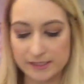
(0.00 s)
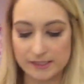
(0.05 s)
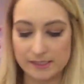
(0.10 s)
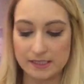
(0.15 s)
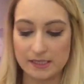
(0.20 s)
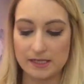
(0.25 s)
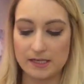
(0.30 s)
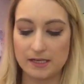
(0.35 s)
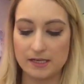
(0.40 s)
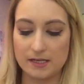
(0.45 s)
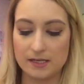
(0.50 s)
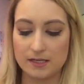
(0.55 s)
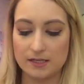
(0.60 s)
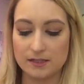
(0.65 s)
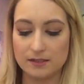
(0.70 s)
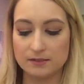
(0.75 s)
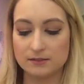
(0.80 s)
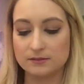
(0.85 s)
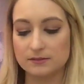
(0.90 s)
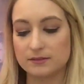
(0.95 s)

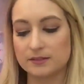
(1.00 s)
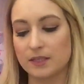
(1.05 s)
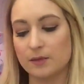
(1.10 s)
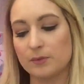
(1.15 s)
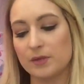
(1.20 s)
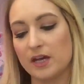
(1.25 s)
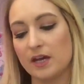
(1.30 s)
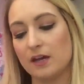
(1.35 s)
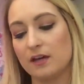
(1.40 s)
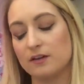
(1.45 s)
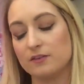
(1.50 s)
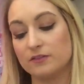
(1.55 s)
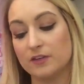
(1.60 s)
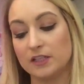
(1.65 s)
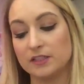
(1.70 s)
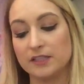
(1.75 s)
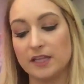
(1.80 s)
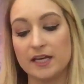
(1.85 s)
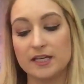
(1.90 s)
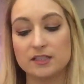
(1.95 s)
see that we have
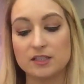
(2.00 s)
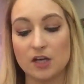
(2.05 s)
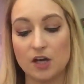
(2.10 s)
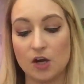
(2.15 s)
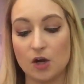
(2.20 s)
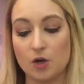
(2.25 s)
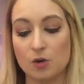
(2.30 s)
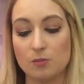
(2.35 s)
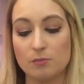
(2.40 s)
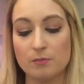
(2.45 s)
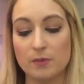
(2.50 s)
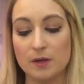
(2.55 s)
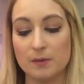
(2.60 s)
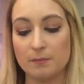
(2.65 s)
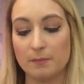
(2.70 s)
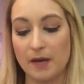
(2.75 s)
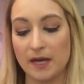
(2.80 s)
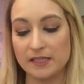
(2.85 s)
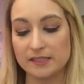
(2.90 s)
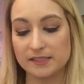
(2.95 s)
a Lancome
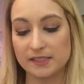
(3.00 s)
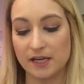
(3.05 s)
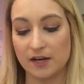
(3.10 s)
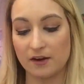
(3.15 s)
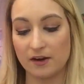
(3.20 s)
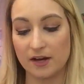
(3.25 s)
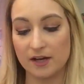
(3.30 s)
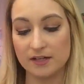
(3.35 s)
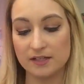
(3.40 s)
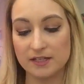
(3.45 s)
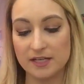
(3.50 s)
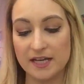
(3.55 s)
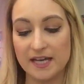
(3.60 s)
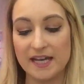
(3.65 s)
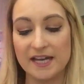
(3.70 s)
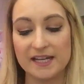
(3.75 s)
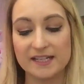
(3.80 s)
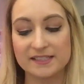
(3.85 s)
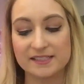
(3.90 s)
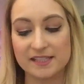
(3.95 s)
mascara,
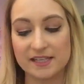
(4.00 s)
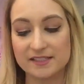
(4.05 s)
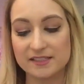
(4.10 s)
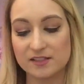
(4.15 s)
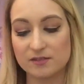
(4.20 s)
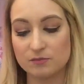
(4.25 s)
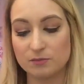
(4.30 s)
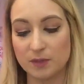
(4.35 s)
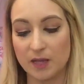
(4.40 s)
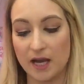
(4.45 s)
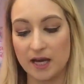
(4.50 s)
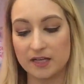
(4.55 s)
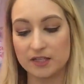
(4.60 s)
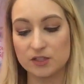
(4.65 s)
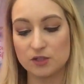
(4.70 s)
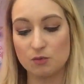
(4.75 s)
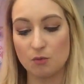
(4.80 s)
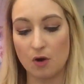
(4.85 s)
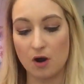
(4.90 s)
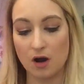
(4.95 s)
Excessive
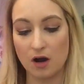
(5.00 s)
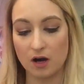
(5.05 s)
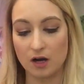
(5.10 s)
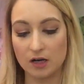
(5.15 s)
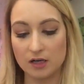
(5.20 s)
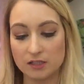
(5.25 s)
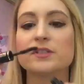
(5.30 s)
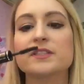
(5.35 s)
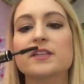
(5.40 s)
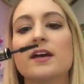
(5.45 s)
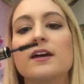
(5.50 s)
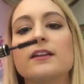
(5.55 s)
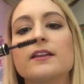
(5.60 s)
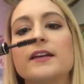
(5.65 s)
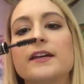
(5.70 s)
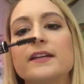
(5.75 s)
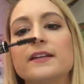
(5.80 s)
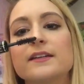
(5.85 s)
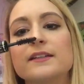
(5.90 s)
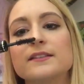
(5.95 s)
Black Noir. It's got
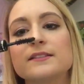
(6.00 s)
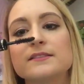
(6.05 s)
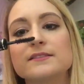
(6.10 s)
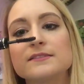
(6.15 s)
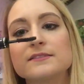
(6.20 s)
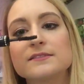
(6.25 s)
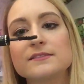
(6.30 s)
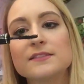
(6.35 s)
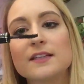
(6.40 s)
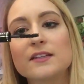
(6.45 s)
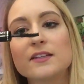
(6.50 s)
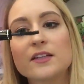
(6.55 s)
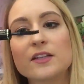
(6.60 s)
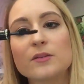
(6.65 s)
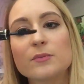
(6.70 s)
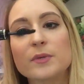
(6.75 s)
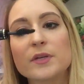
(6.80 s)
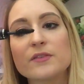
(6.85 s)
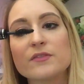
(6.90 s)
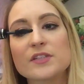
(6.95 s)
like a
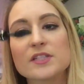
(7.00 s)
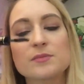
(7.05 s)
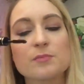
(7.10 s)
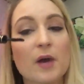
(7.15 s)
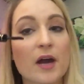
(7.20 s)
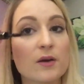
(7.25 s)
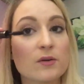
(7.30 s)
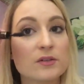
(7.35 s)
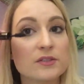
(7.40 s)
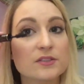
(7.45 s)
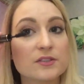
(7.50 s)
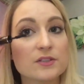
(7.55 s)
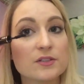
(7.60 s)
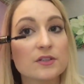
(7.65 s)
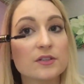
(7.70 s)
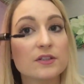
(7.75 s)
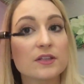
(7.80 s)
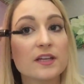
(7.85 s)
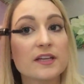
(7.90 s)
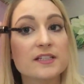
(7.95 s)
little bit of a spiral, so you
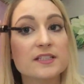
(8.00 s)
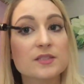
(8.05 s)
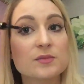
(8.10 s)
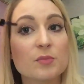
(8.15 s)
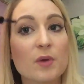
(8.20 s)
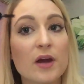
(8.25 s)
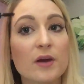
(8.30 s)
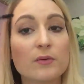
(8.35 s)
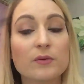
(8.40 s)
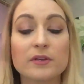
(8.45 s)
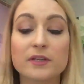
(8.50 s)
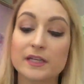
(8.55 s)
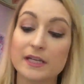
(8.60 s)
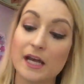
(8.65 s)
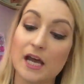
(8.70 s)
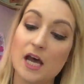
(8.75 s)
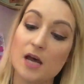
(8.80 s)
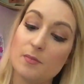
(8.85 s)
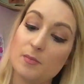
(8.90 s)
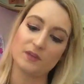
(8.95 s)
can like spiral it
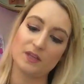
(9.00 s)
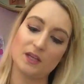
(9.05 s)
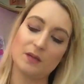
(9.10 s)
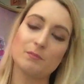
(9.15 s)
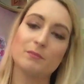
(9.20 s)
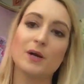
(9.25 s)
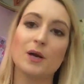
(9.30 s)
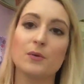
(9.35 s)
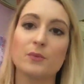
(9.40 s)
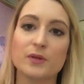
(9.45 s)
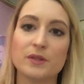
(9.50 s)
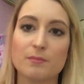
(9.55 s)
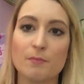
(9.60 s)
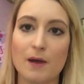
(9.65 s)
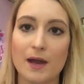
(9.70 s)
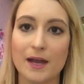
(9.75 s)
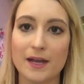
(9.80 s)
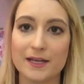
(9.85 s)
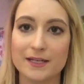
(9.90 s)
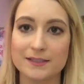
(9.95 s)
up, but with
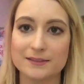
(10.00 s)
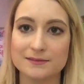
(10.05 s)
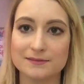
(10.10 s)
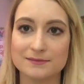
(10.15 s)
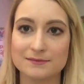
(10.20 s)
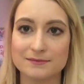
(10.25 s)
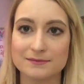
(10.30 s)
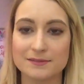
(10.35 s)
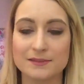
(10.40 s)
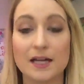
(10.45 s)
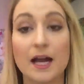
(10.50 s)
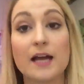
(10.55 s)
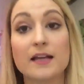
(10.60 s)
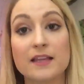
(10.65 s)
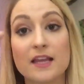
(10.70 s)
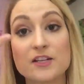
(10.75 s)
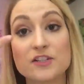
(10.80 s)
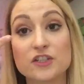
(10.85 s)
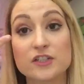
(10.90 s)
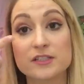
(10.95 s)
my
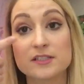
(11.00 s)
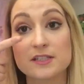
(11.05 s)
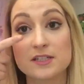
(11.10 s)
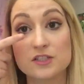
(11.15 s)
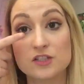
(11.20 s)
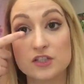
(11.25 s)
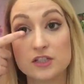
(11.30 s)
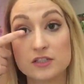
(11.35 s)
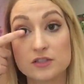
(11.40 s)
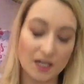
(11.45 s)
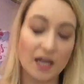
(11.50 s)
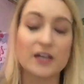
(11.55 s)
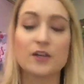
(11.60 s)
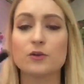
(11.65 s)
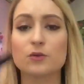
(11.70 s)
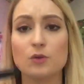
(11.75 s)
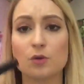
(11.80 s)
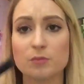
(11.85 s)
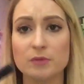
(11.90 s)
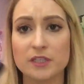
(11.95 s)
eyelash extensions. I
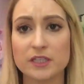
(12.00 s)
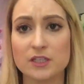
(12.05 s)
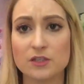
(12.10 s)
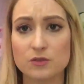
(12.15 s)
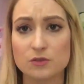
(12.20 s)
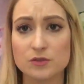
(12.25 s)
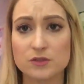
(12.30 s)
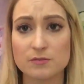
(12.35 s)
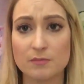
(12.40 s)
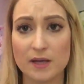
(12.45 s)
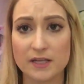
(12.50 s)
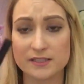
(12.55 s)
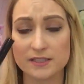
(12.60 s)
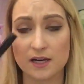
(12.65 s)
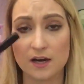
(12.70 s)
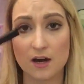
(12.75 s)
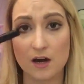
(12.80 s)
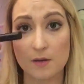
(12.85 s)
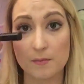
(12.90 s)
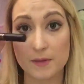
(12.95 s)
don't normally use
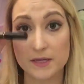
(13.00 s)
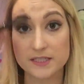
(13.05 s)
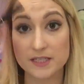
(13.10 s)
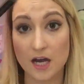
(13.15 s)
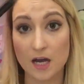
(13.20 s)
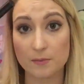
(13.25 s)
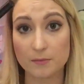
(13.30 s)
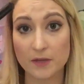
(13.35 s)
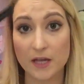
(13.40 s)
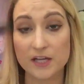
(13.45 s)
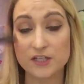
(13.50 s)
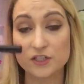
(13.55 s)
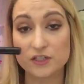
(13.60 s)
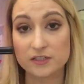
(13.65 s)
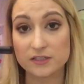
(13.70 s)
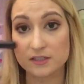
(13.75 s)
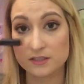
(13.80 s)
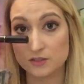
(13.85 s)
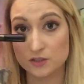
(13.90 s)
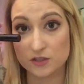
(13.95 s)
mascara on my top
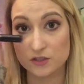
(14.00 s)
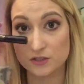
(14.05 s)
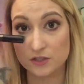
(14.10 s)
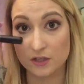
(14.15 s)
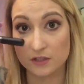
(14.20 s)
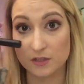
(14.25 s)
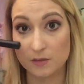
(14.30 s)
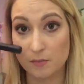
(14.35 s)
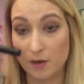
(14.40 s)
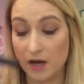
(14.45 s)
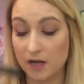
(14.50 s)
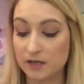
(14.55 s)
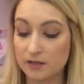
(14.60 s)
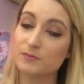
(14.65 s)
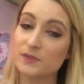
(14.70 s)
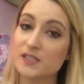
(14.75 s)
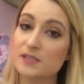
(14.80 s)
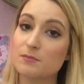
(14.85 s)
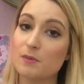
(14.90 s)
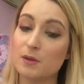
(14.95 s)
lashes, just on the
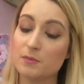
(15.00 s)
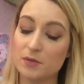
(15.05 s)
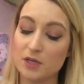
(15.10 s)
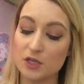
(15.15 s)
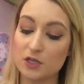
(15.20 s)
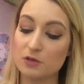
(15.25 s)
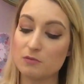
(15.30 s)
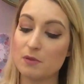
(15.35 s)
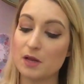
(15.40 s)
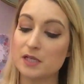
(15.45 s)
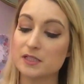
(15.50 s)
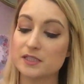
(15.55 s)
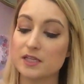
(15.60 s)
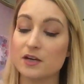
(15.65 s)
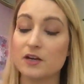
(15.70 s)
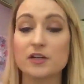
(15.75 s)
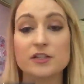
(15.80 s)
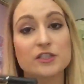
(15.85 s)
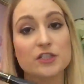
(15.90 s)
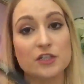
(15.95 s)
bottom. This might be a good
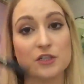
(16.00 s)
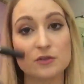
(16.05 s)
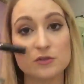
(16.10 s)
mascara to